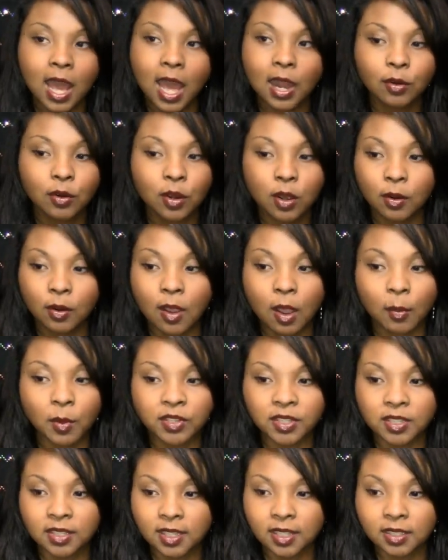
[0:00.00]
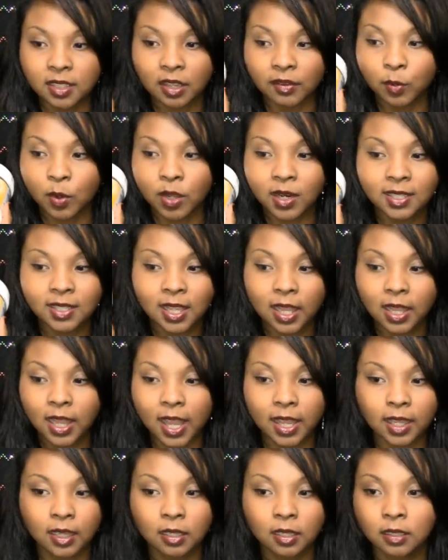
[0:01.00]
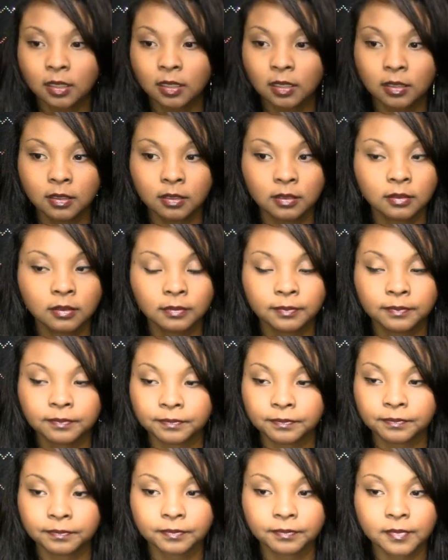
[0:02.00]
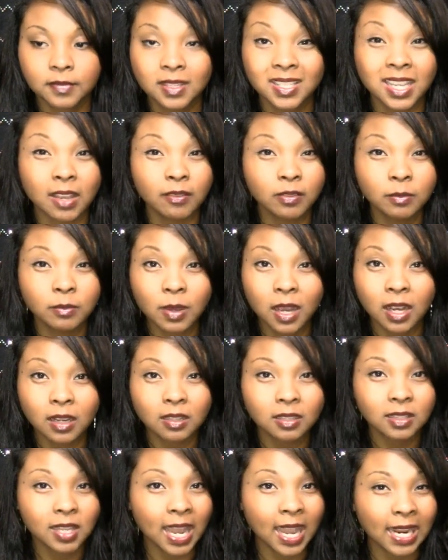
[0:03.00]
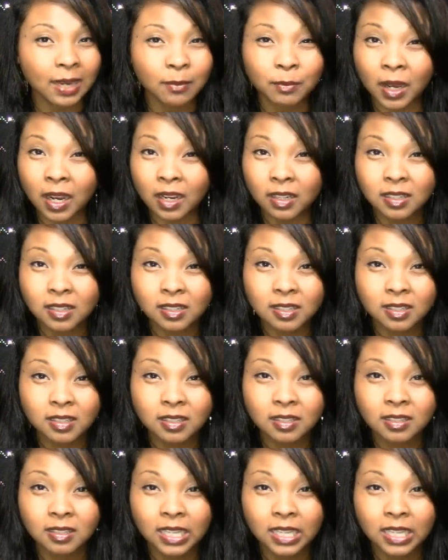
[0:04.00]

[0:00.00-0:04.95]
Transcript: I don't know how much this is. I want to say like seven bucks, eight bucks.